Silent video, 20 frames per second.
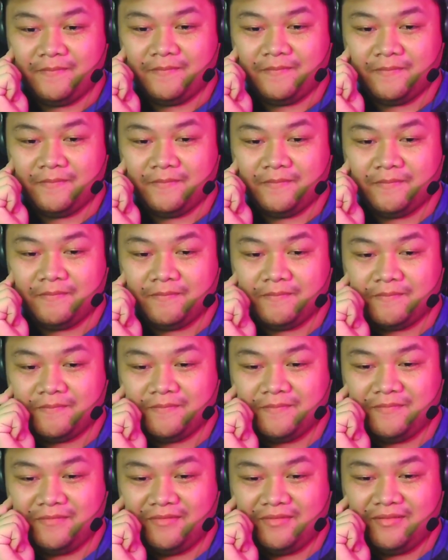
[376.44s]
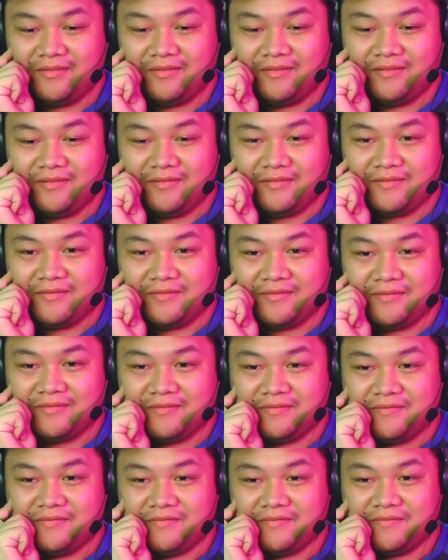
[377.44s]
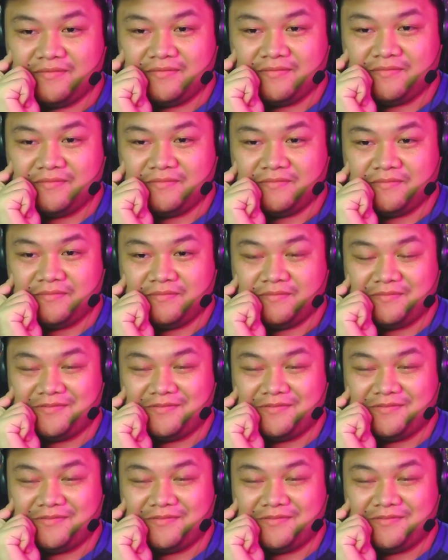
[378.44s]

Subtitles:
(not speaking)